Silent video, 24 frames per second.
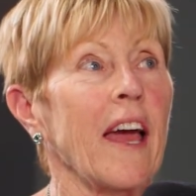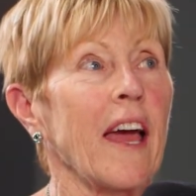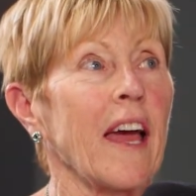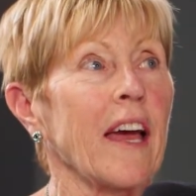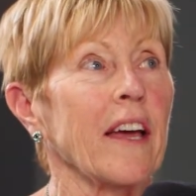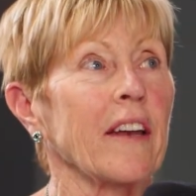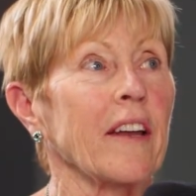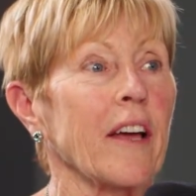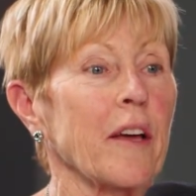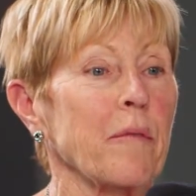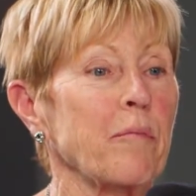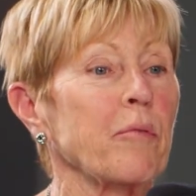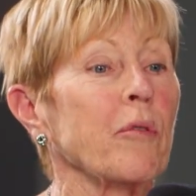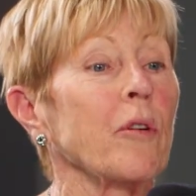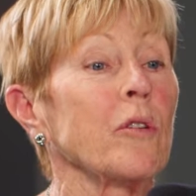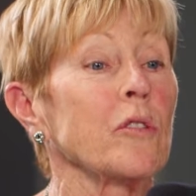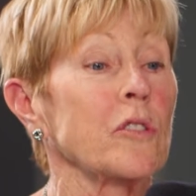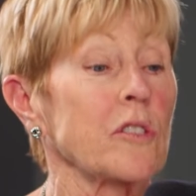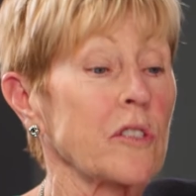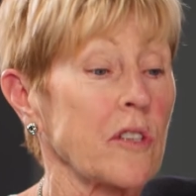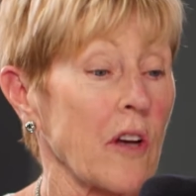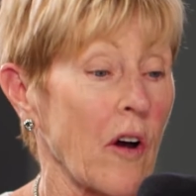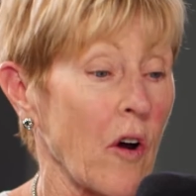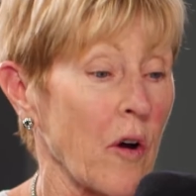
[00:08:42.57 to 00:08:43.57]
And I
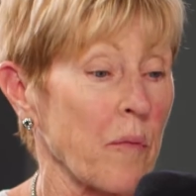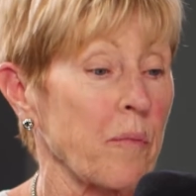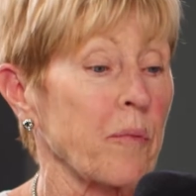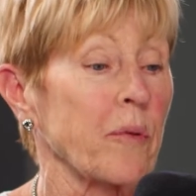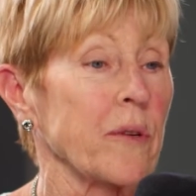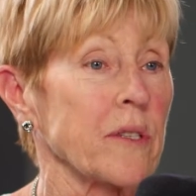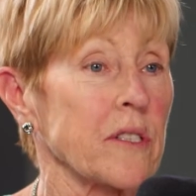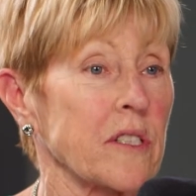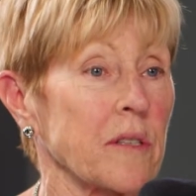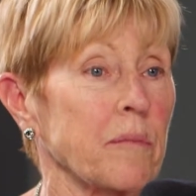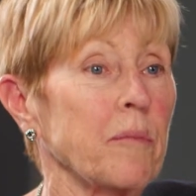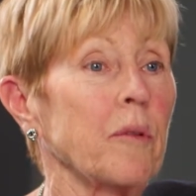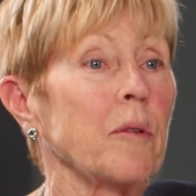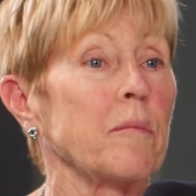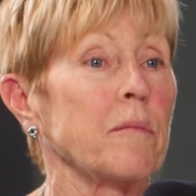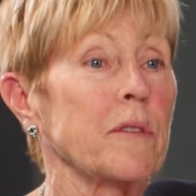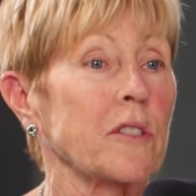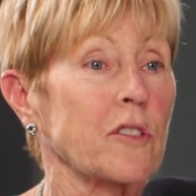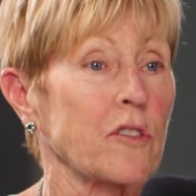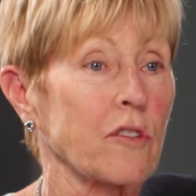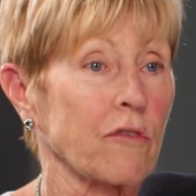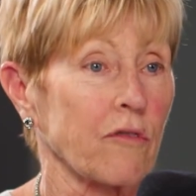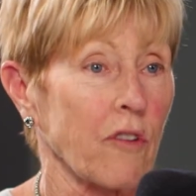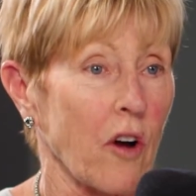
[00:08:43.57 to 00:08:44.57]
approached our principal,
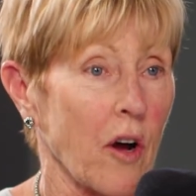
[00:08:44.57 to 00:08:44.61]
Mr.